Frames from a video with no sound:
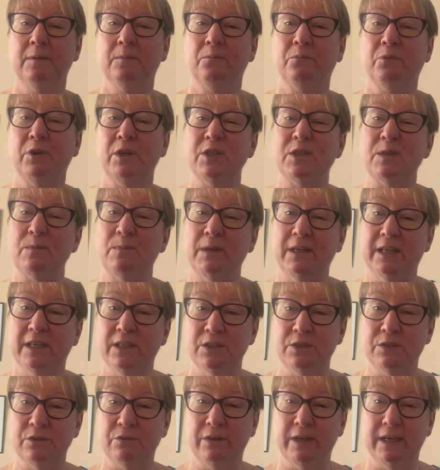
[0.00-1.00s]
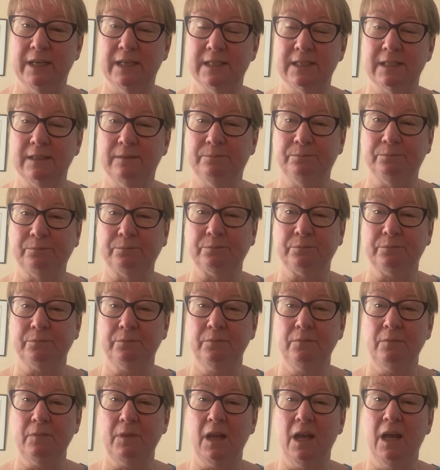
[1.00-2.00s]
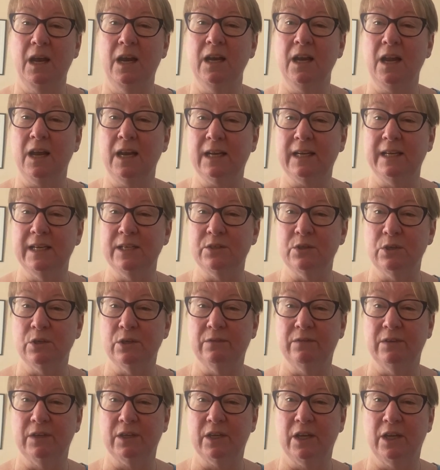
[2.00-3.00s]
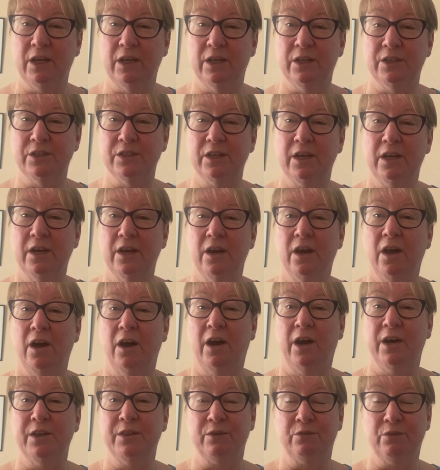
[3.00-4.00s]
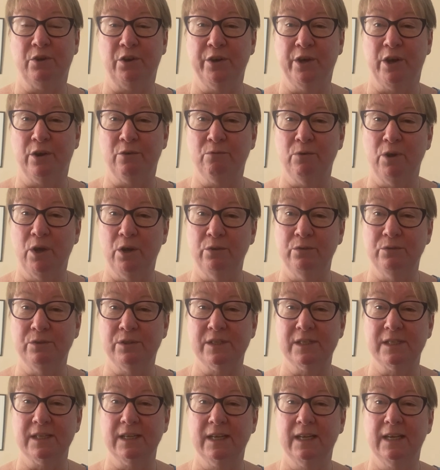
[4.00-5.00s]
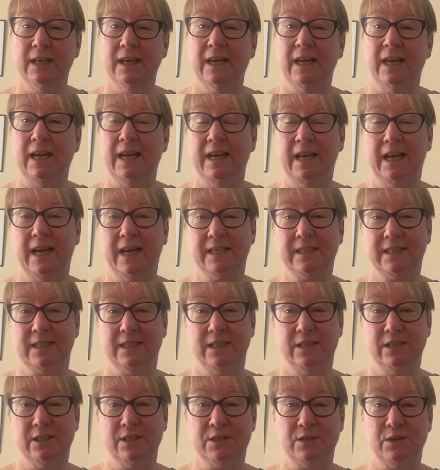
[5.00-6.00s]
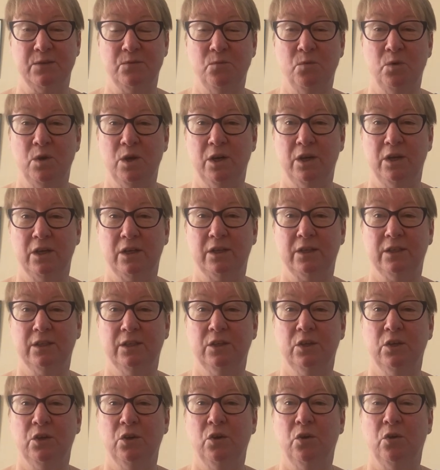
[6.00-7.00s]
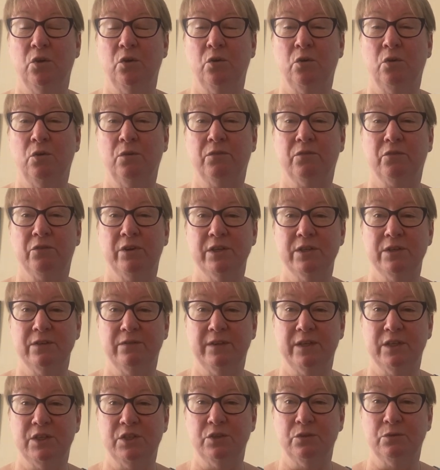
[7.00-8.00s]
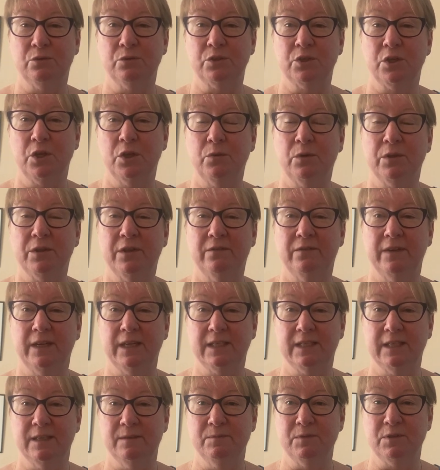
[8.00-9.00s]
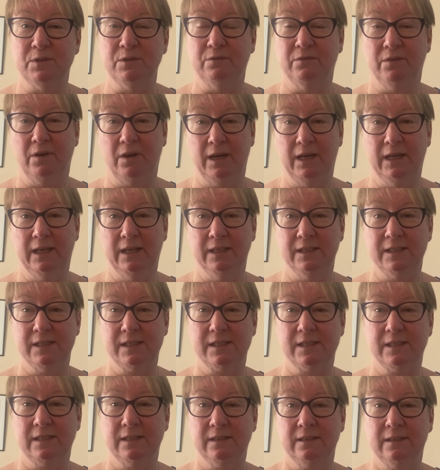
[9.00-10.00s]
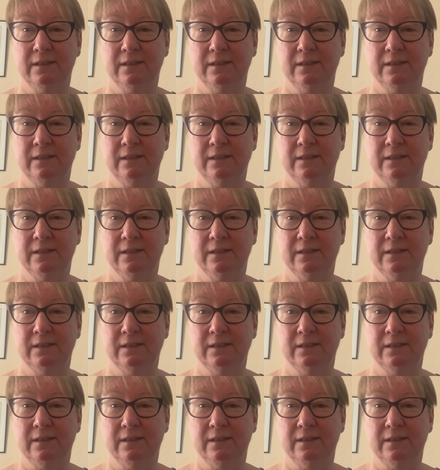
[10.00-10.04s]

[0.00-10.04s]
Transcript: principal injuries, are likely to have occurred either on our roads, in accidents at work, or for individuals who are the victims of violence.